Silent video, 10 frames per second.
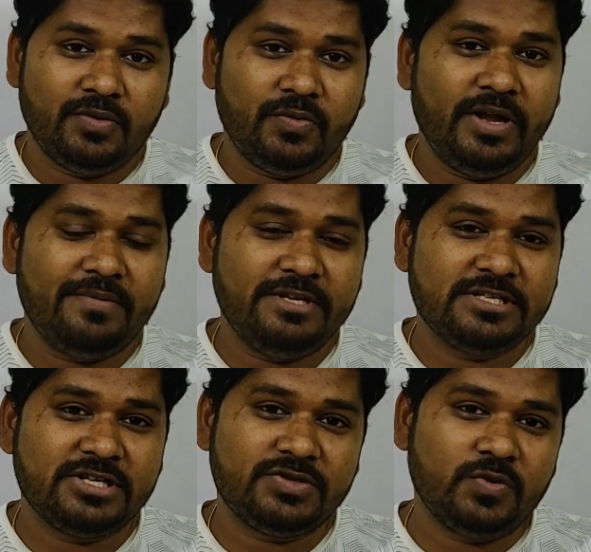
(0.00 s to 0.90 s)
We have
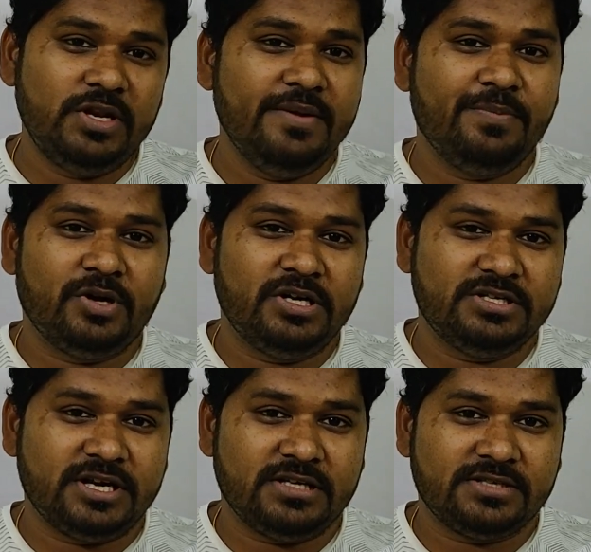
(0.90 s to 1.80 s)
discussed only point
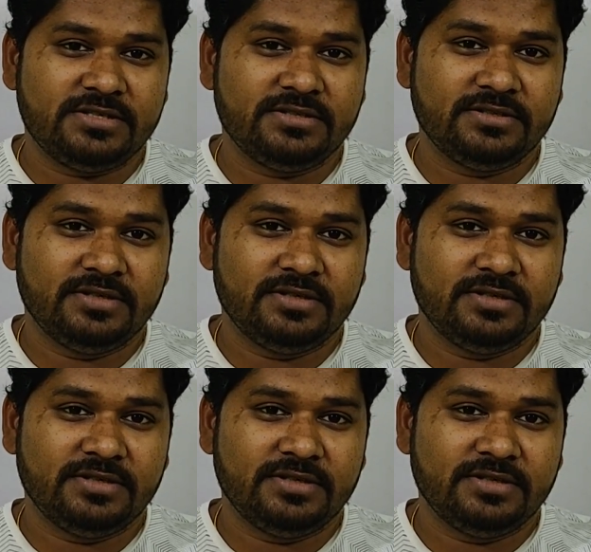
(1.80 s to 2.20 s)
charge